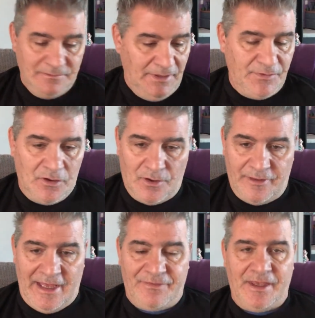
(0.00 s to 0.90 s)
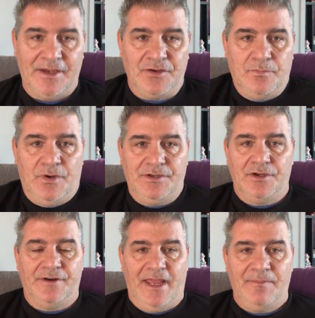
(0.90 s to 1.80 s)
If you go to that thing and you put
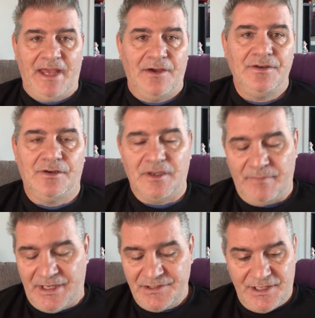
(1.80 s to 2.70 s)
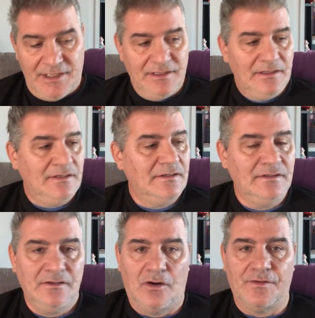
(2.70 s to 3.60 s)
your name down, you'll get mixed in
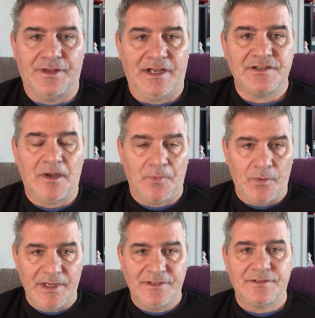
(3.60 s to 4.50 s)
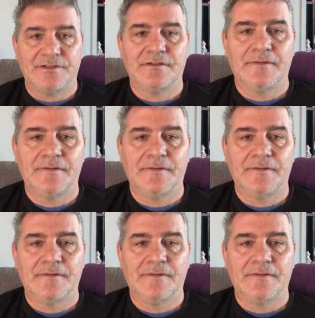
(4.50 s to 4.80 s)
over the next couple of weeks,